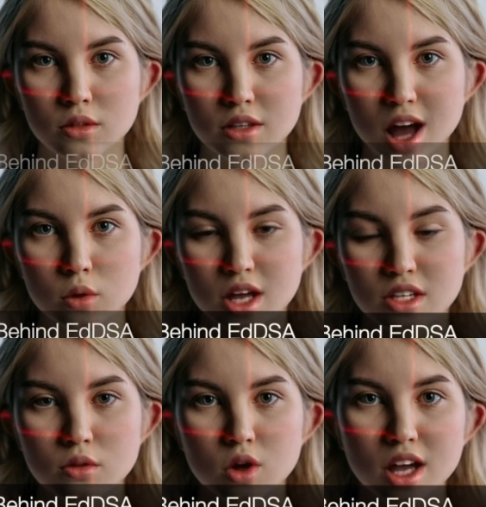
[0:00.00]
Now
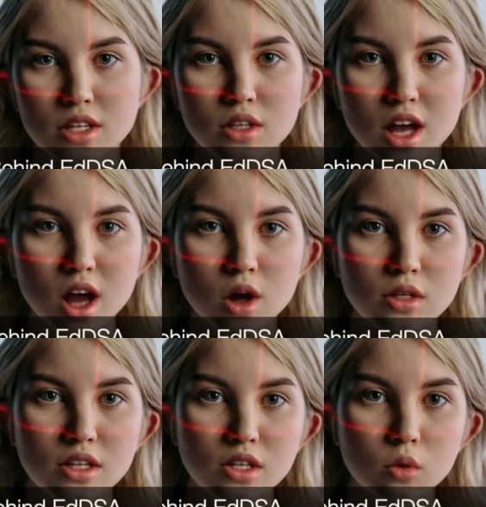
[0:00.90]
let's focus on how
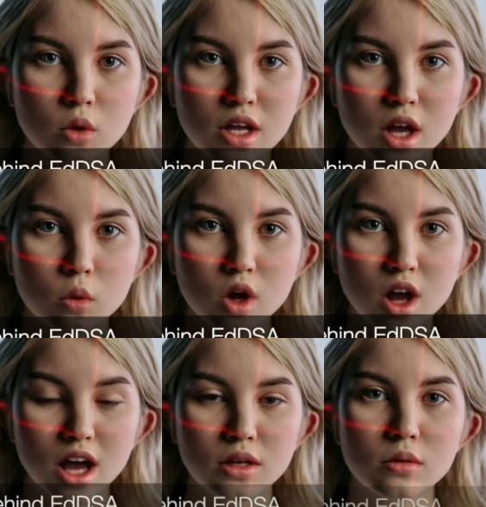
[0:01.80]
this is really
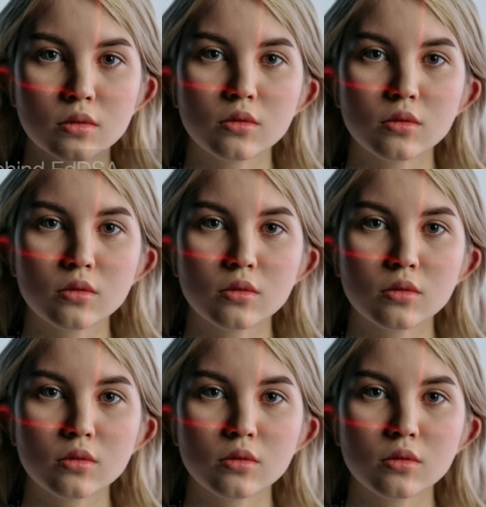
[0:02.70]
working.